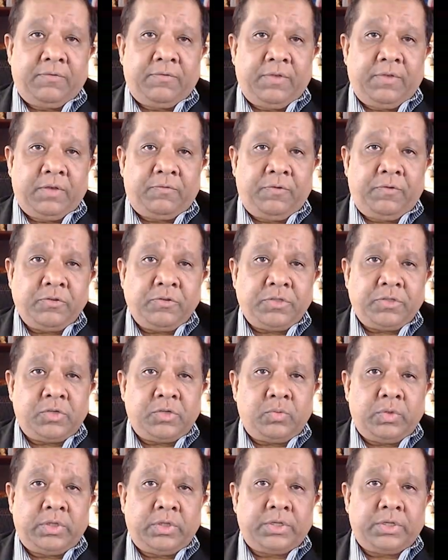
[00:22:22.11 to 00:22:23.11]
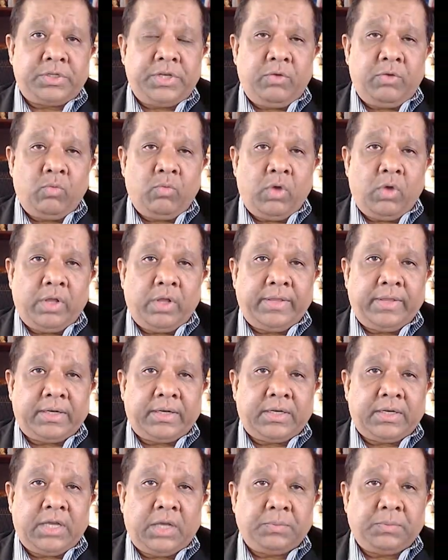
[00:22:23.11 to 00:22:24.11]
It fuses with the T1
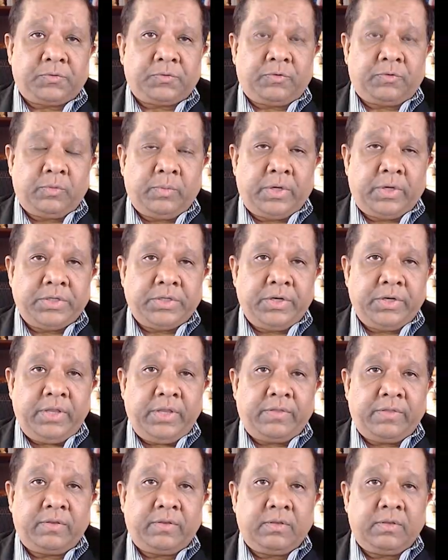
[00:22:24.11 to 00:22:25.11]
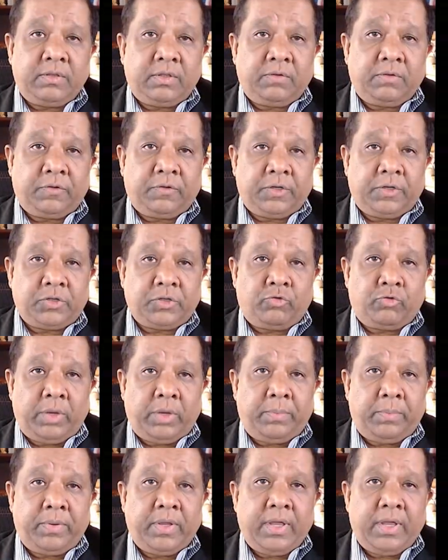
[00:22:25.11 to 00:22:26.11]
that comes from underneath the first
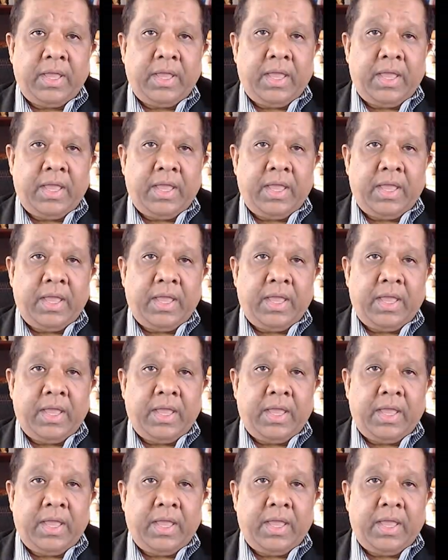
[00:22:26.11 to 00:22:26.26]
rib